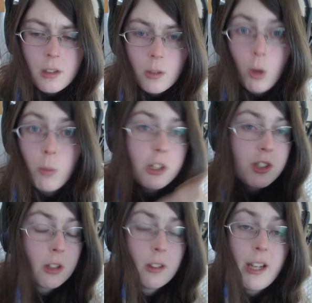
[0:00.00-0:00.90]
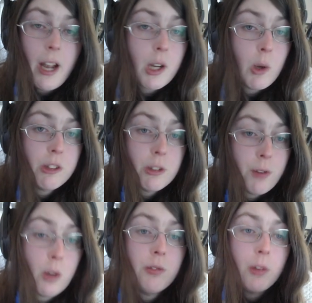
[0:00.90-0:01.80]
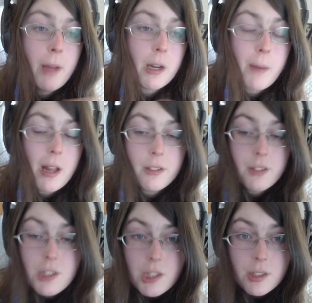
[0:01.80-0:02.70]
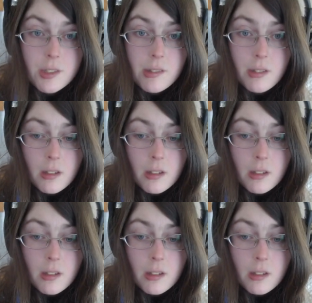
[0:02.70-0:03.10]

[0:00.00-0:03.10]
Well, we're certainly not going to vote for better politicians.